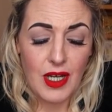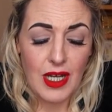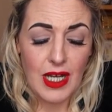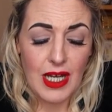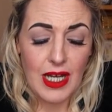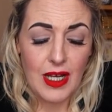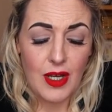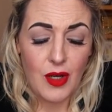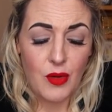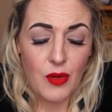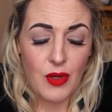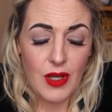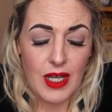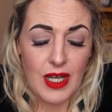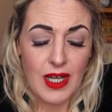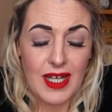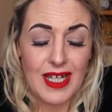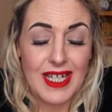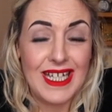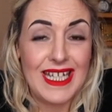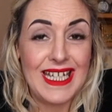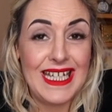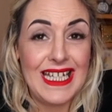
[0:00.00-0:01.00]

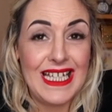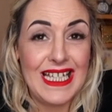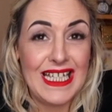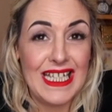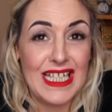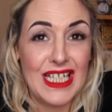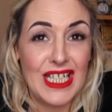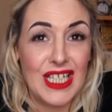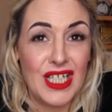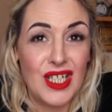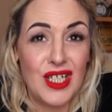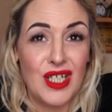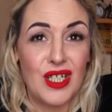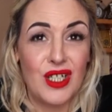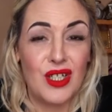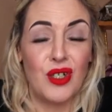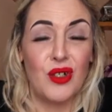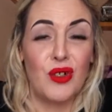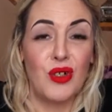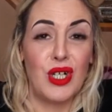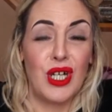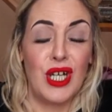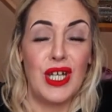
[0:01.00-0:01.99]
Aloha healing,
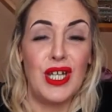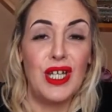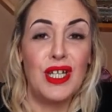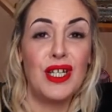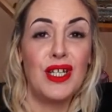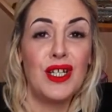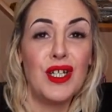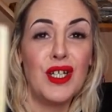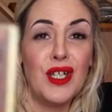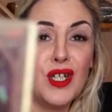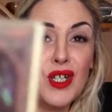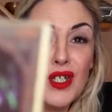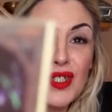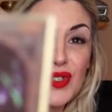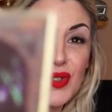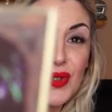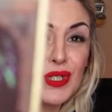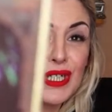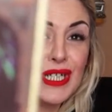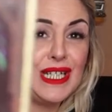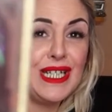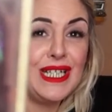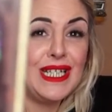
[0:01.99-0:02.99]
okay? So
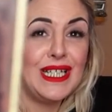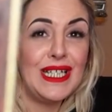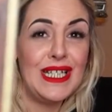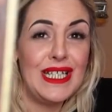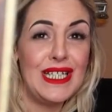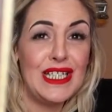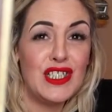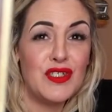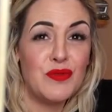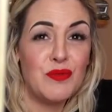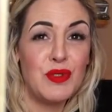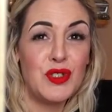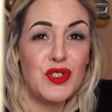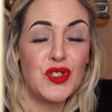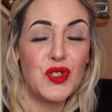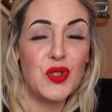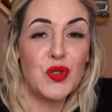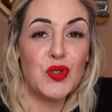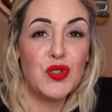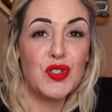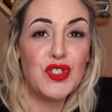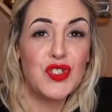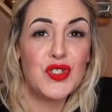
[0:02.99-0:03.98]
healing needs to be
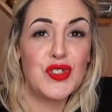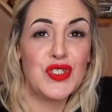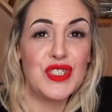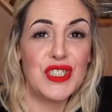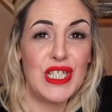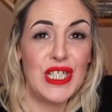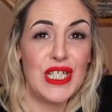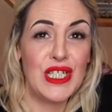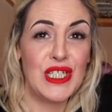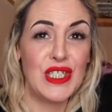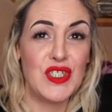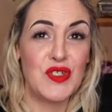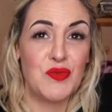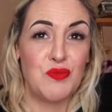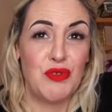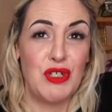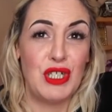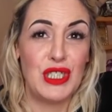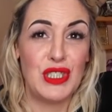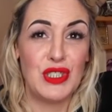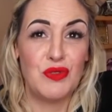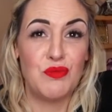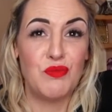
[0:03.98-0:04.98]
done to stay in this
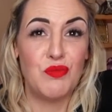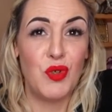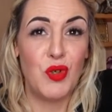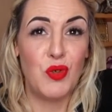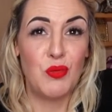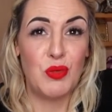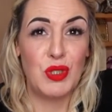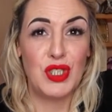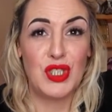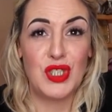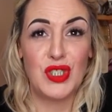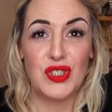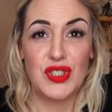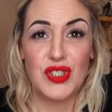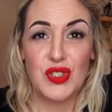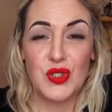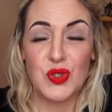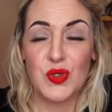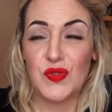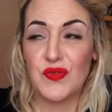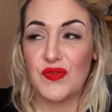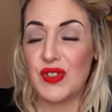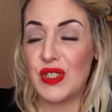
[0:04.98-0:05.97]
present moment, because it
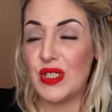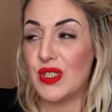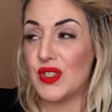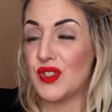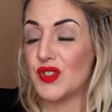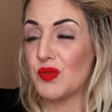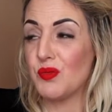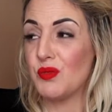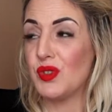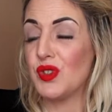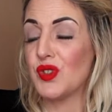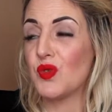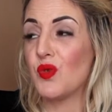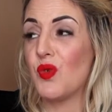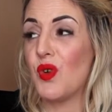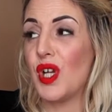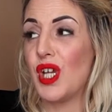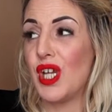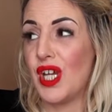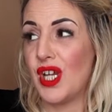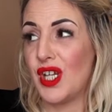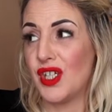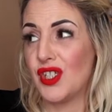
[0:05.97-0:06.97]
does feel that someone is
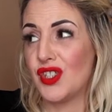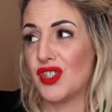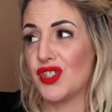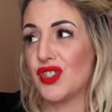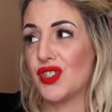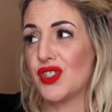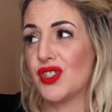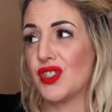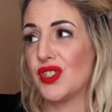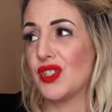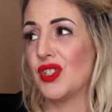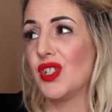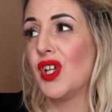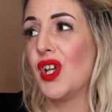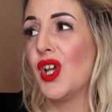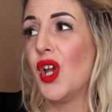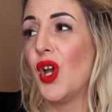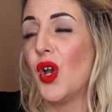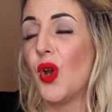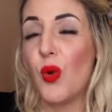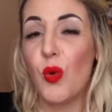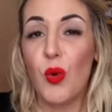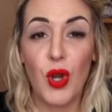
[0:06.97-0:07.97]
quite anxious and
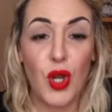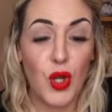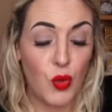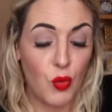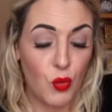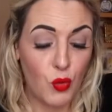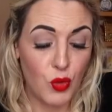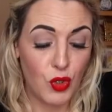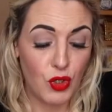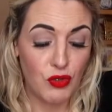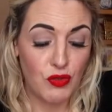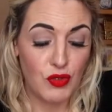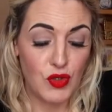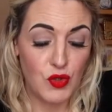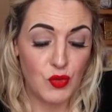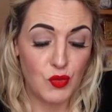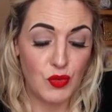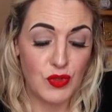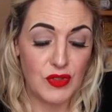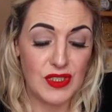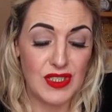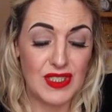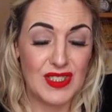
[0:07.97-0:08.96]
quite worried
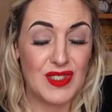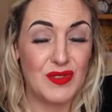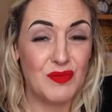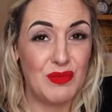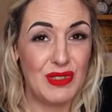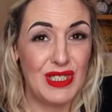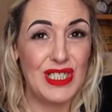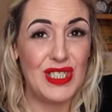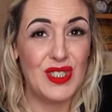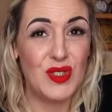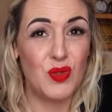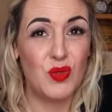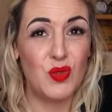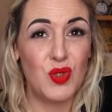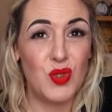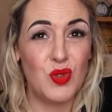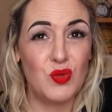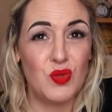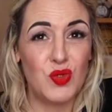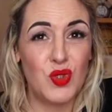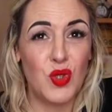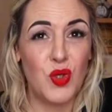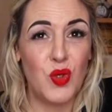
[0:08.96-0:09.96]
with this. Please don't
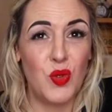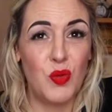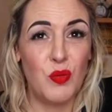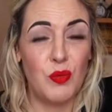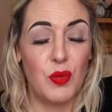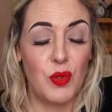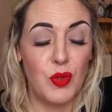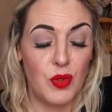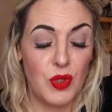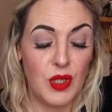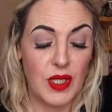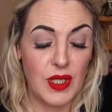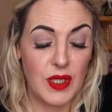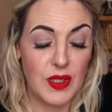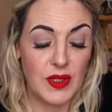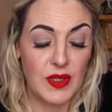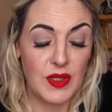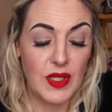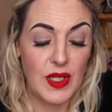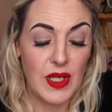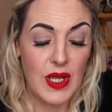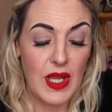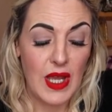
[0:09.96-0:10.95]
lose hope,
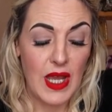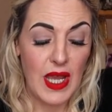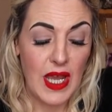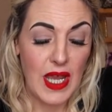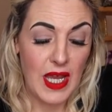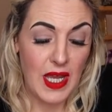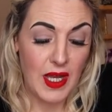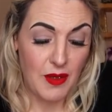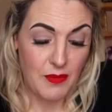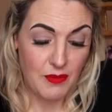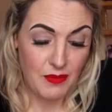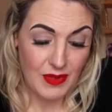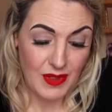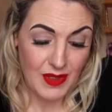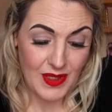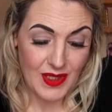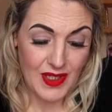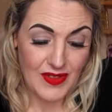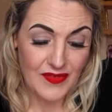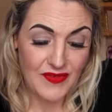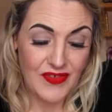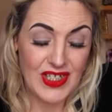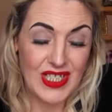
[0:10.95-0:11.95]
okay? And
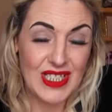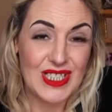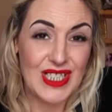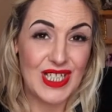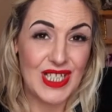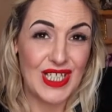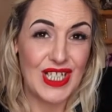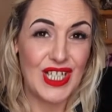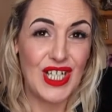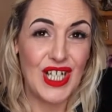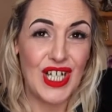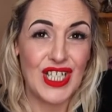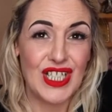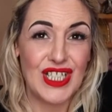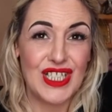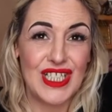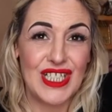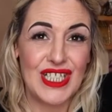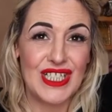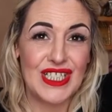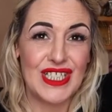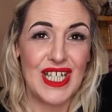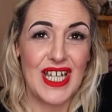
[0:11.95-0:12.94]
it feels like a lot of
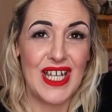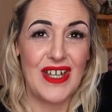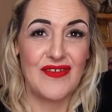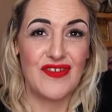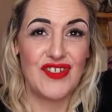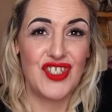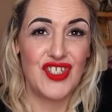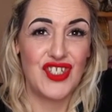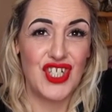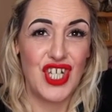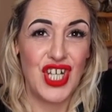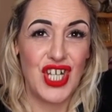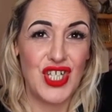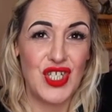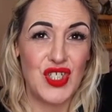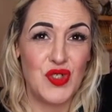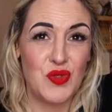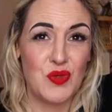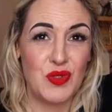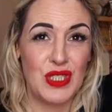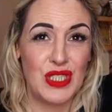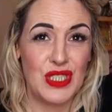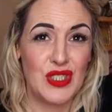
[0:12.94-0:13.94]
things have to
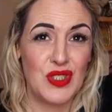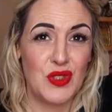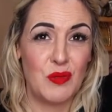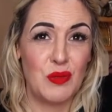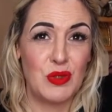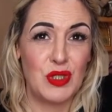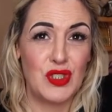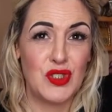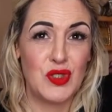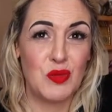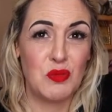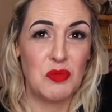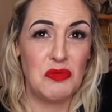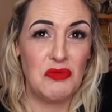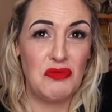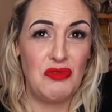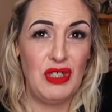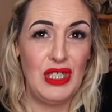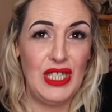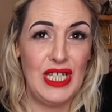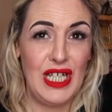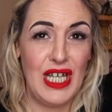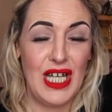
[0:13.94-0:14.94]
change within someone. Someone
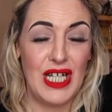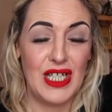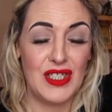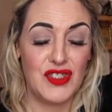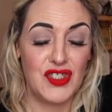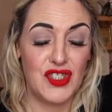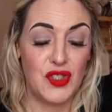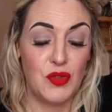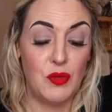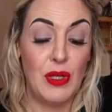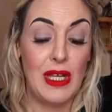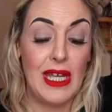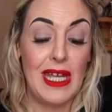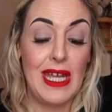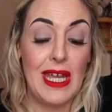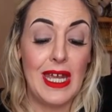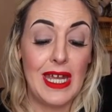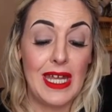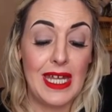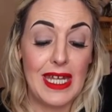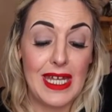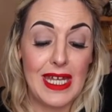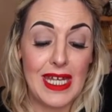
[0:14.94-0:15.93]
really has to
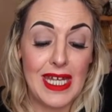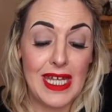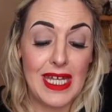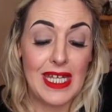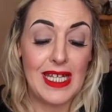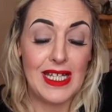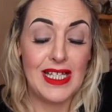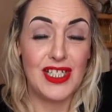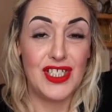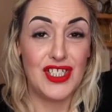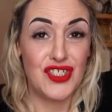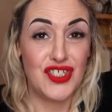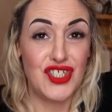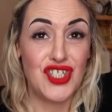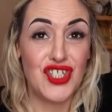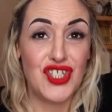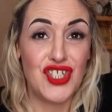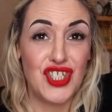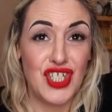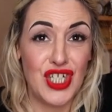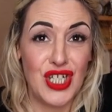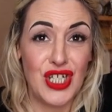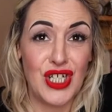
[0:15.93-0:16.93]
heal this
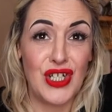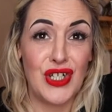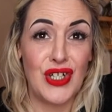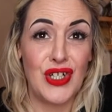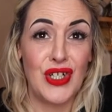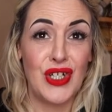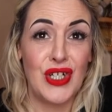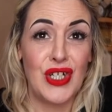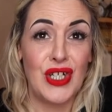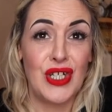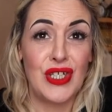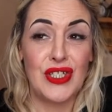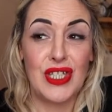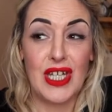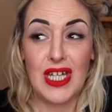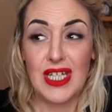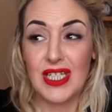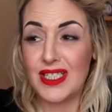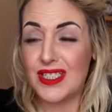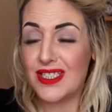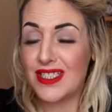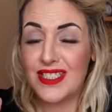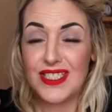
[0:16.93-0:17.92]
shit that
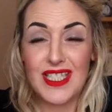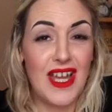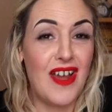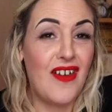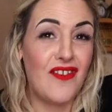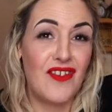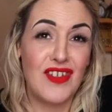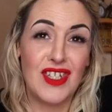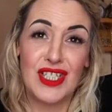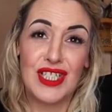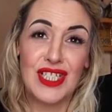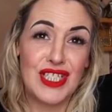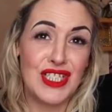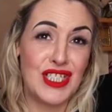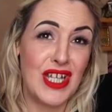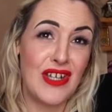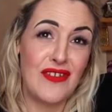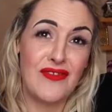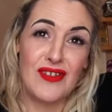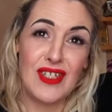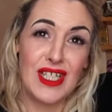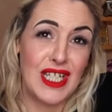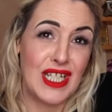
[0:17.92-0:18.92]
is
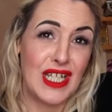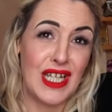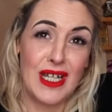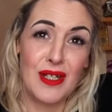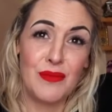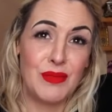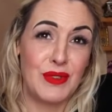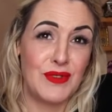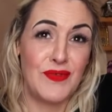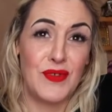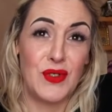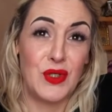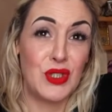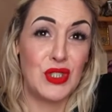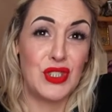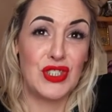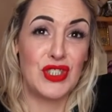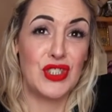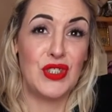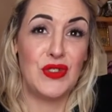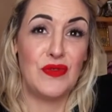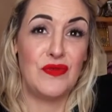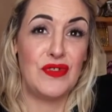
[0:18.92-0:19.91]
definitely can't be fucking
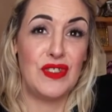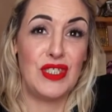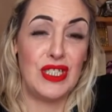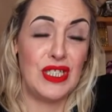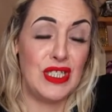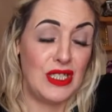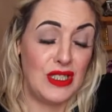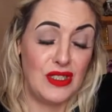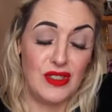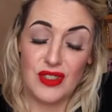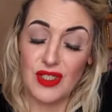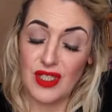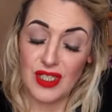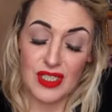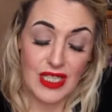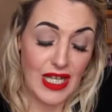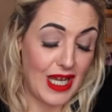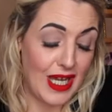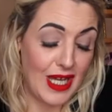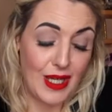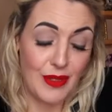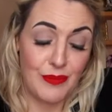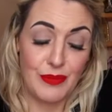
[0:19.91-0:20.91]
serving you. It
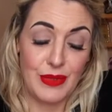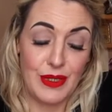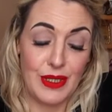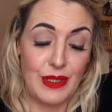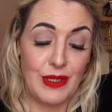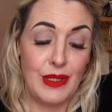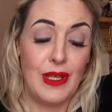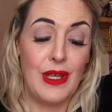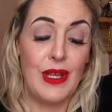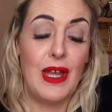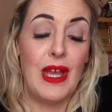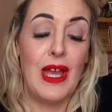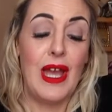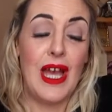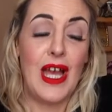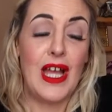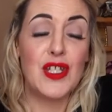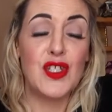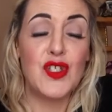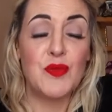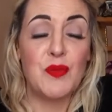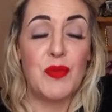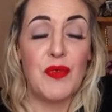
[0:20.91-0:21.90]
can't be.
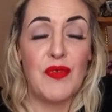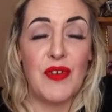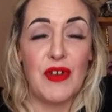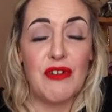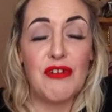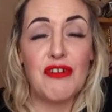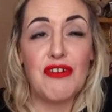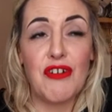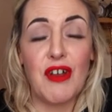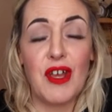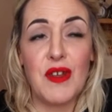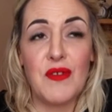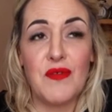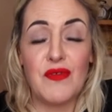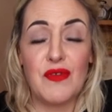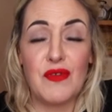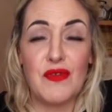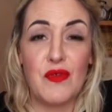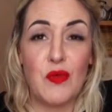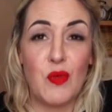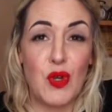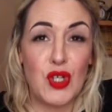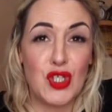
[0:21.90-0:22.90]
And just be very
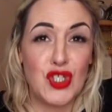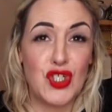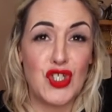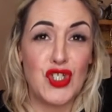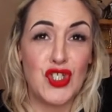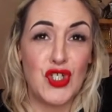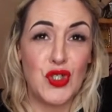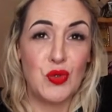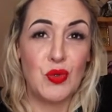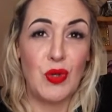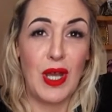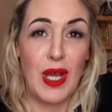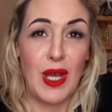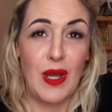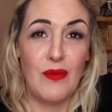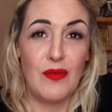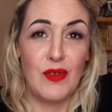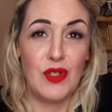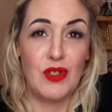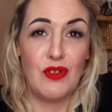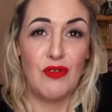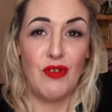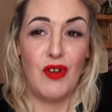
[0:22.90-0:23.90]
grateful for what you do have
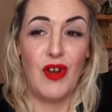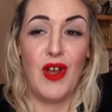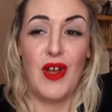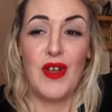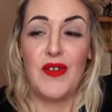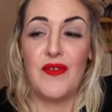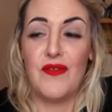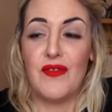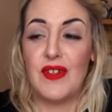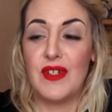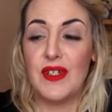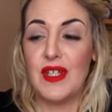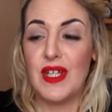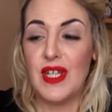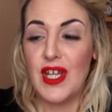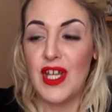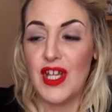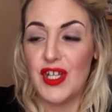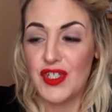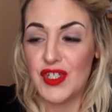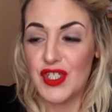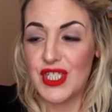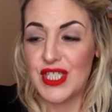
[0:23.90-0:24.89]
in your life, and
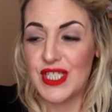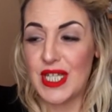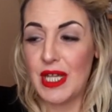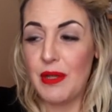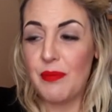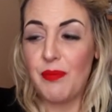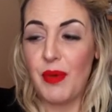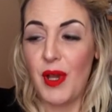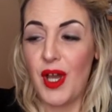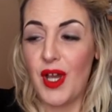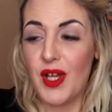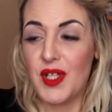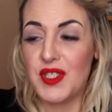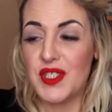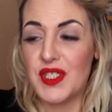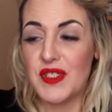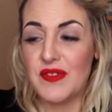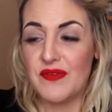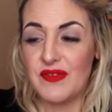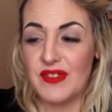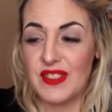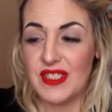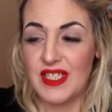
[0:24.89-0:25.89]
just set
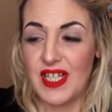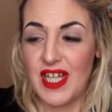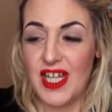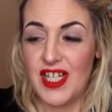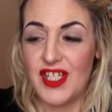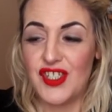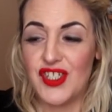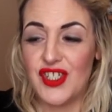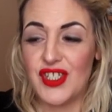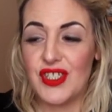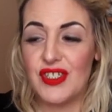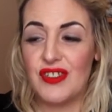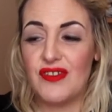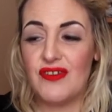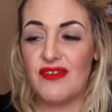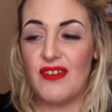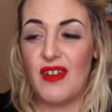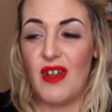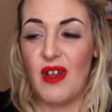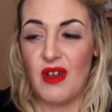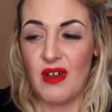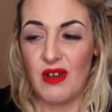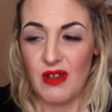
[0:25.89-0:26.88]
positive intentions,
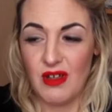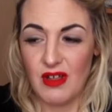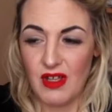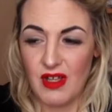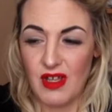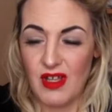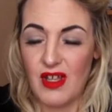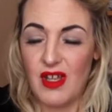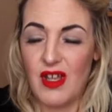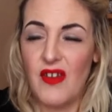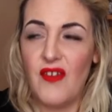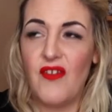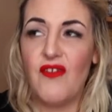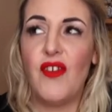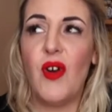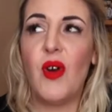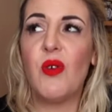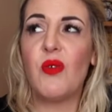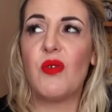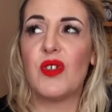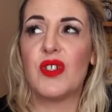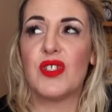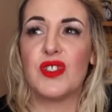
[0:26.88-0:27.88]
not
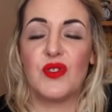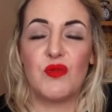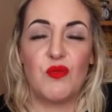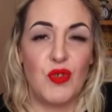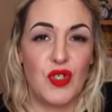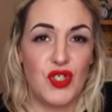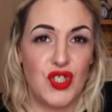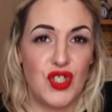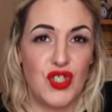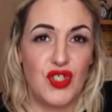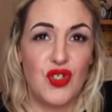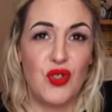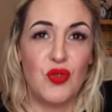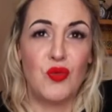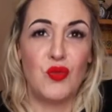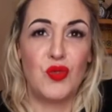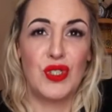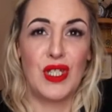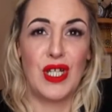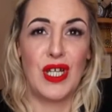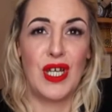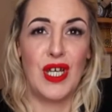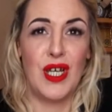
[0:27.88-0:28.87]
focus on what you
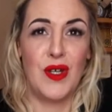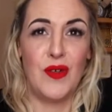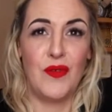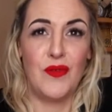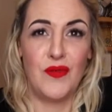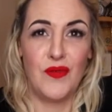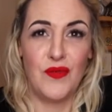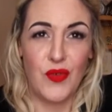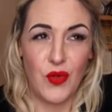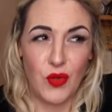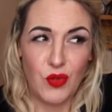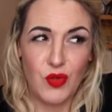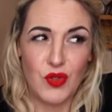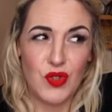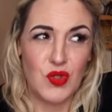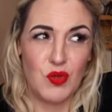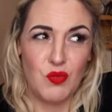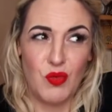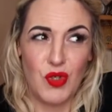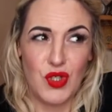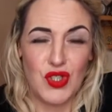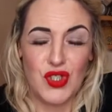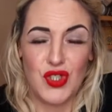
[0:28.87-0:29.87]
don't have, focus
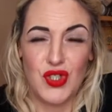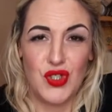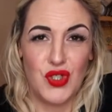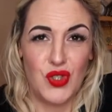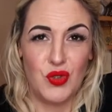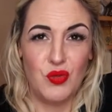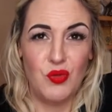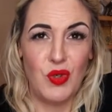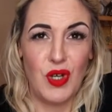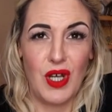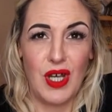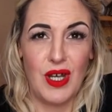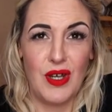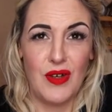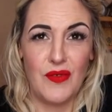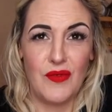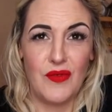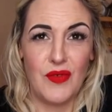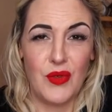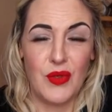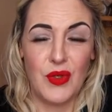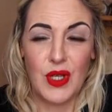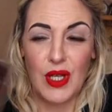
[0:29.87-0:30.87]
on what you do
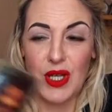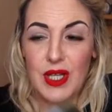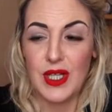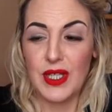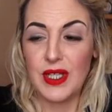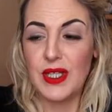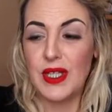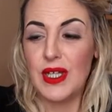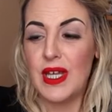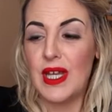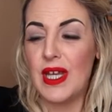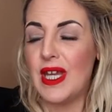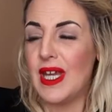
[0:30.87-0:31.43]
have, okay?